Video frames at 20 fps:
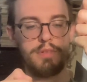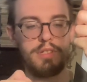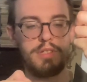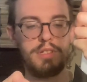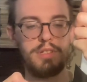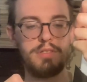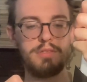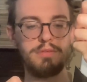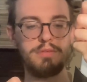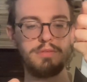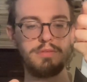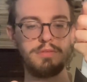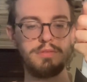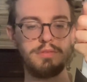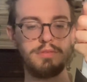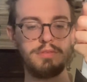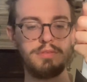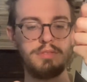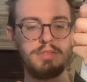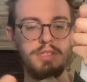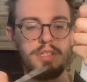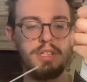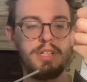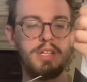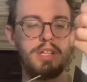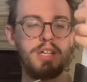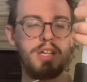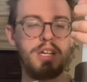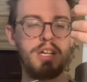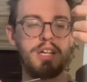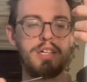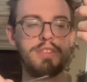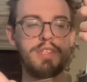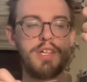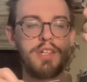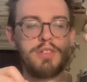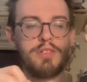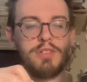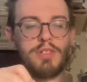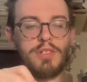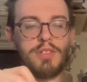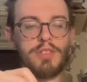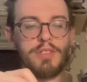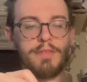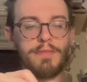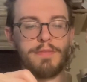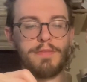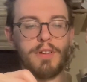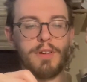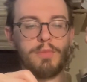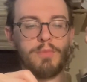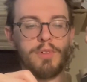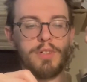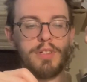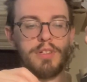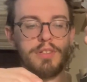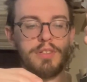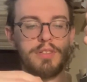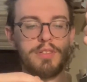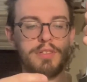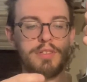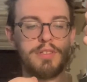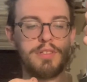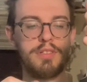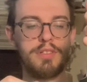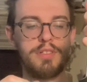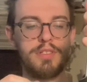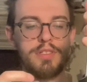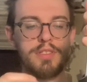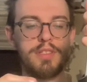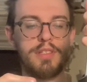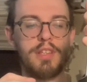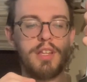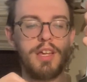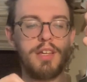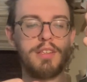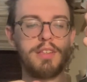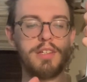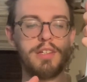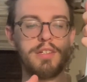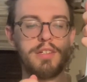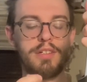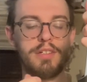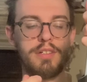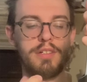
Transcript: Go. And then just the front one, just lightly